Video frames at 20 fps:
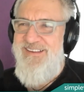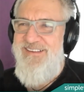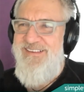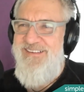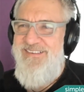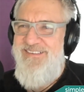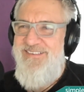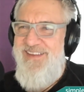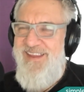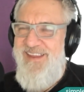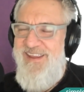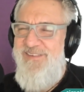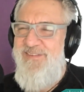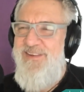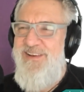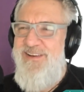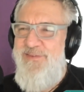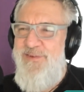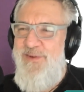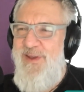David,
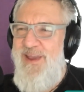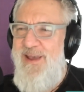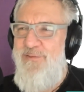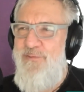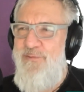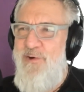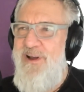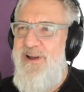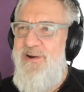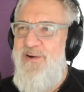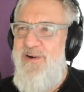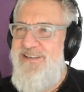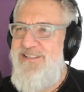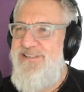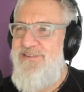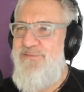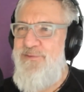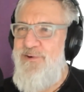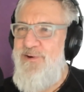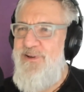if you had one question
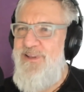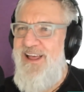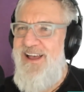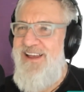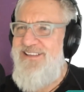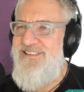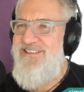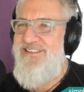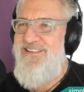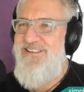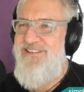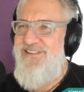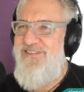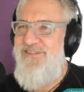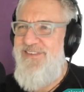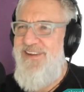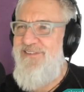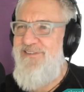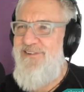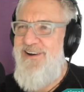for Eliza that you've
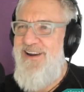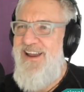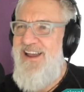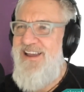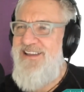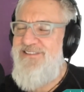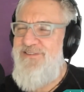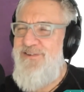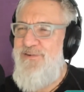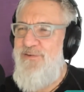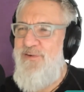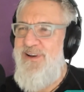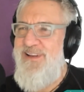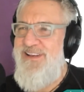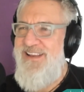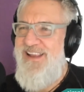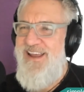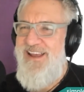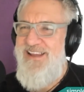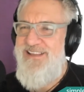never asked or wanted
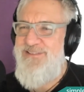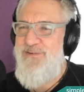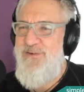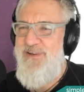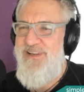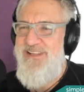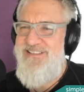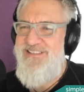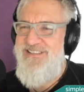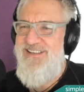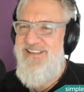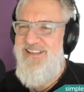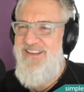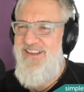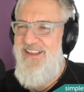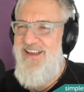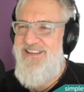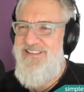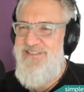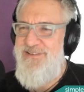to ask, what is it? And
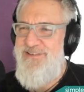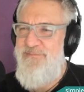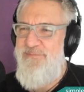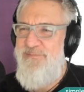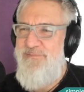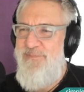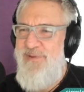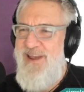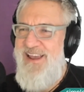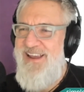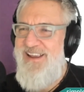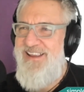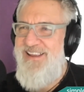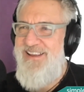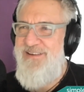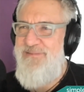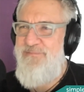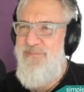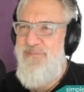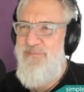Eliza, back
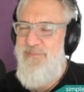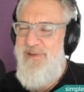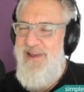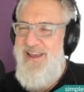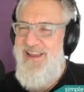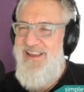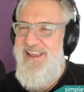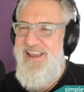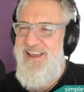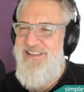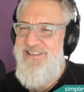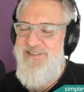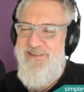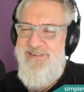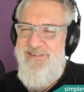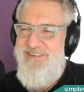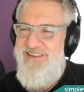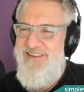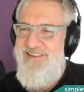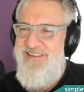at you.
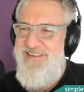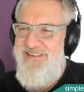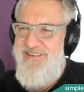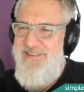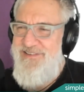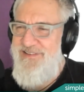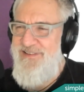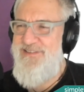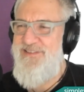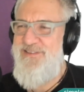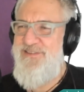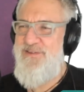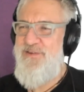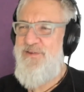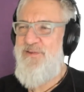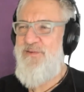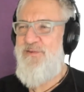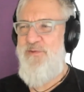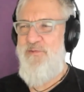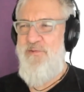This
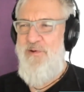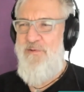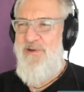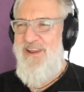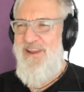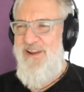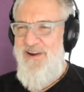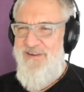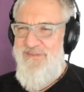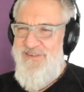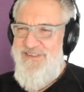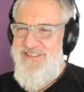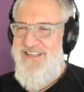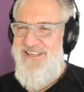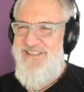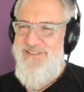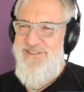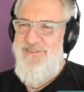is a three-way conversation.